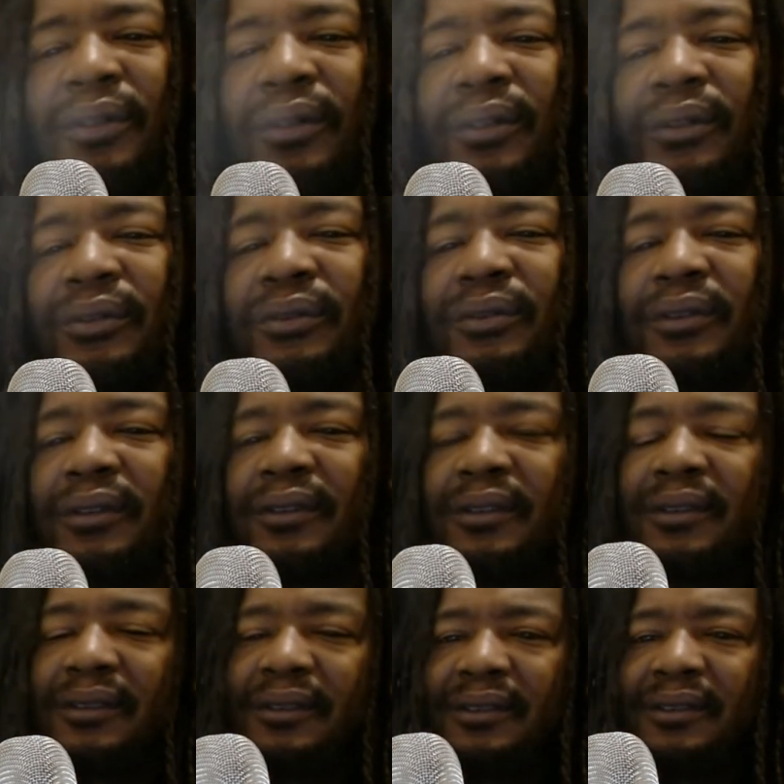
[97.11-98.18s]

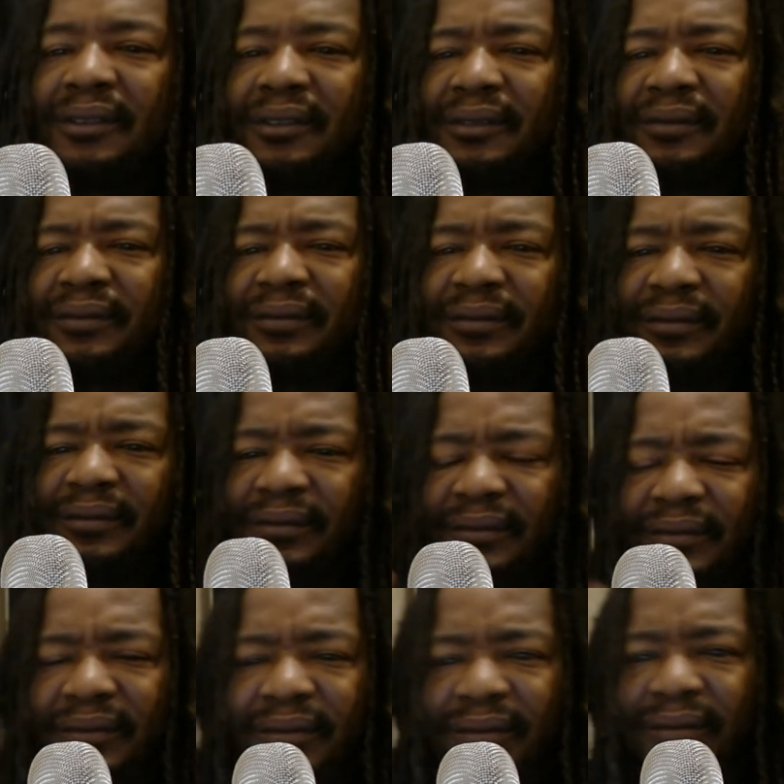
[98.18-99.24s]

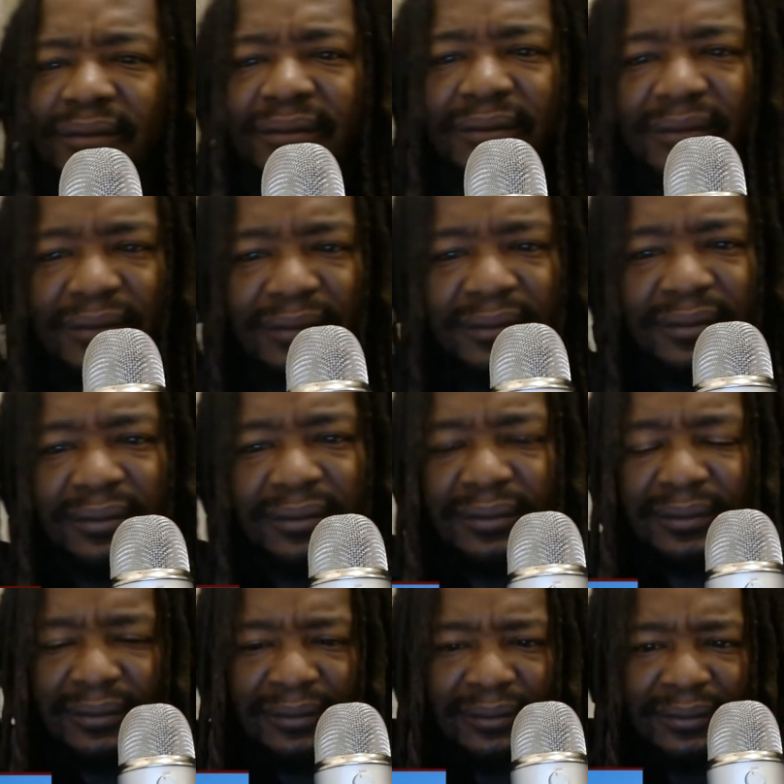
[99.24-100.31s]

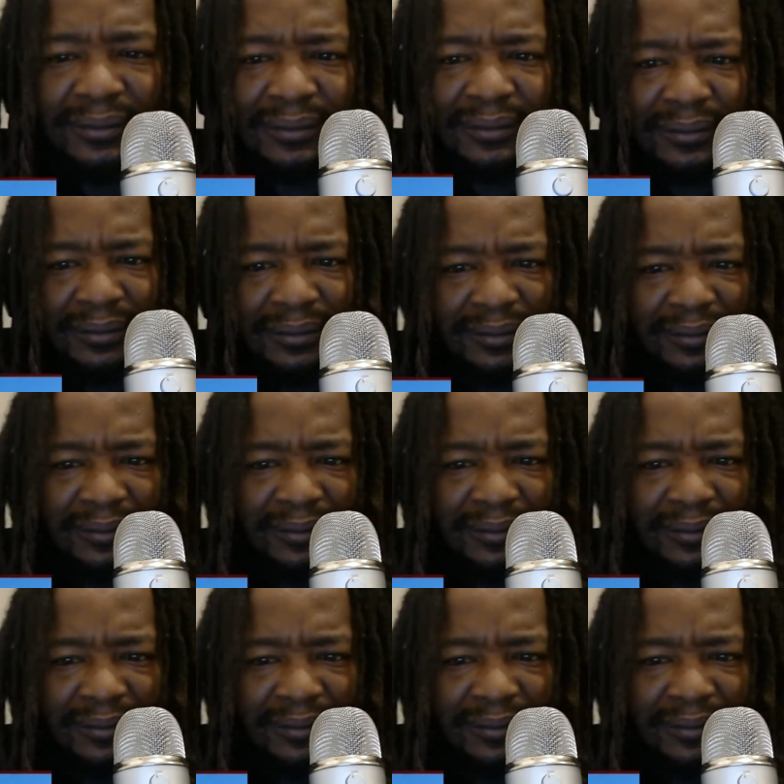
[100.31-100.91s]
Nothing is said.